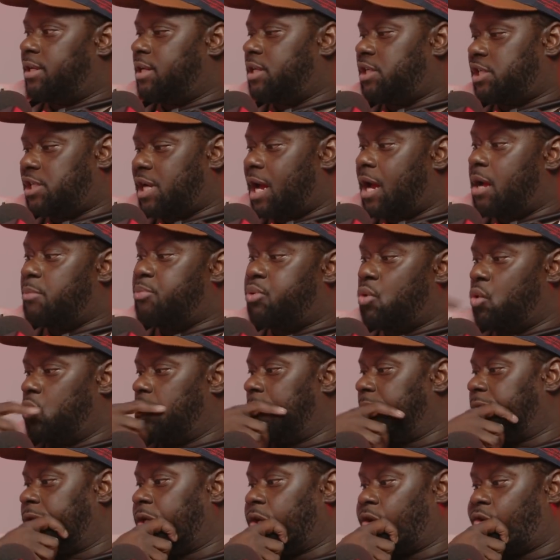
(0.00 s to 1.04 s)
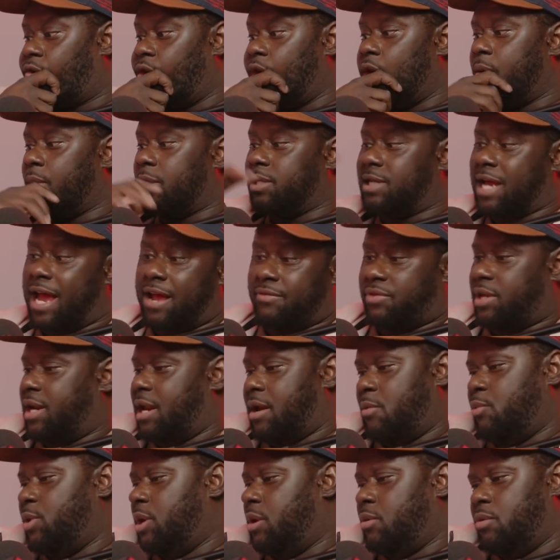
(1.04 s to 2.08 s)
then Sean pulled up to the crib because after
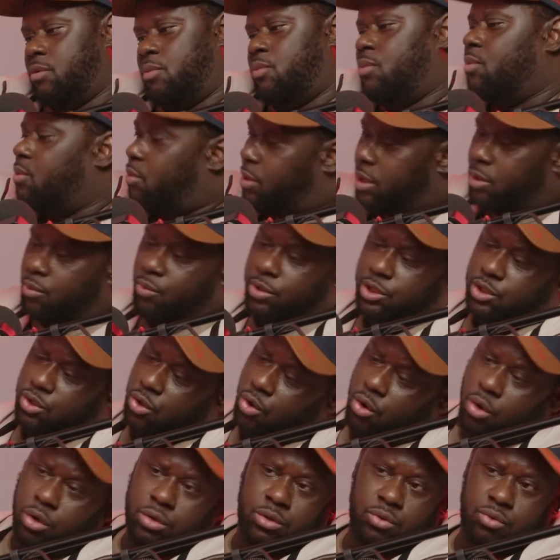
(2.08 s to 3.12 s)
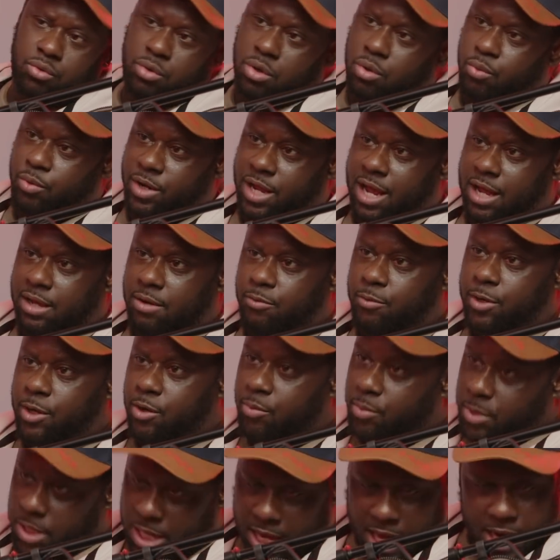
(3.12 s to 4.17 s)
that we we we talked. You know, we got we
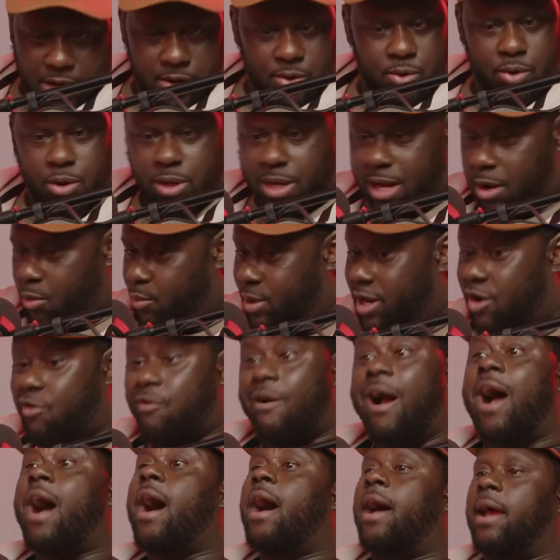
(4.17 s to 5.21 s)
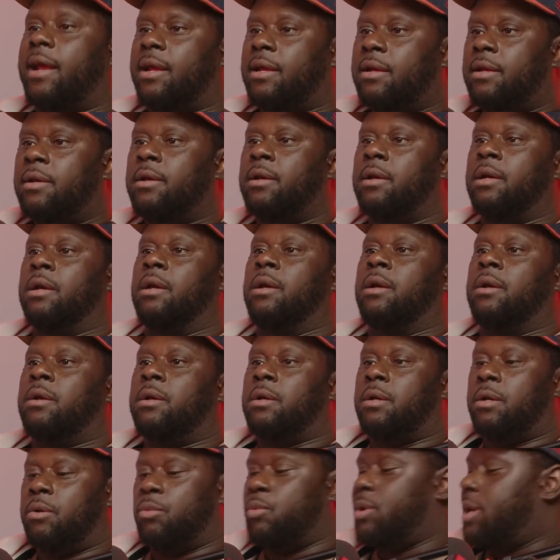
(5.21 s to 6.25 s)
we got it all out. We cried.
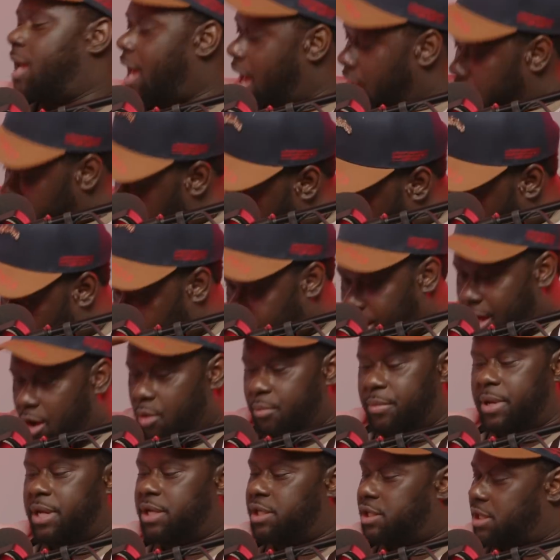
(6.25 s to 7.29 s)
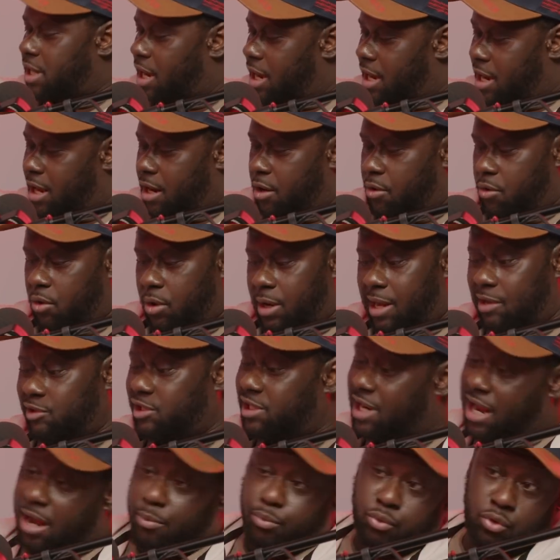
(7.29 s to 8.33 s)
We got it all out. Me and Sean got it all out.
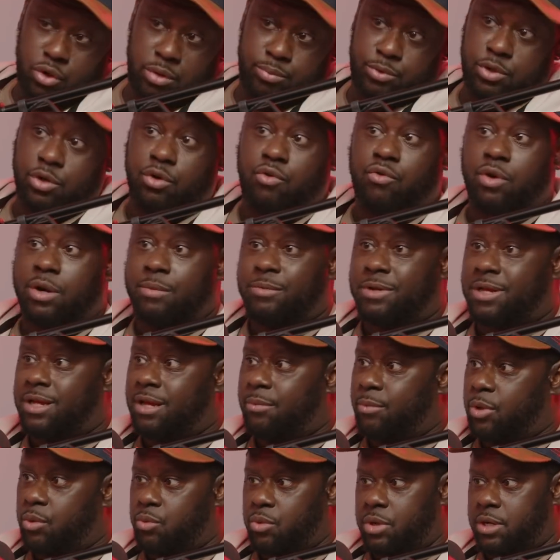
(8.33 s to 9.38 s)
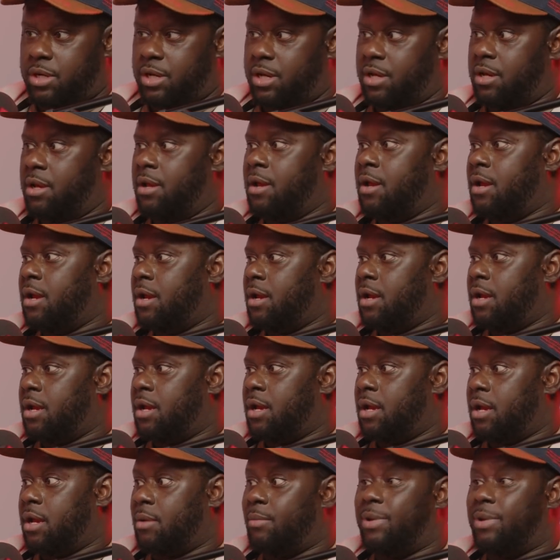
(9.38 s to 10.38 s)
Sean pulled up to the crib to get me one day, and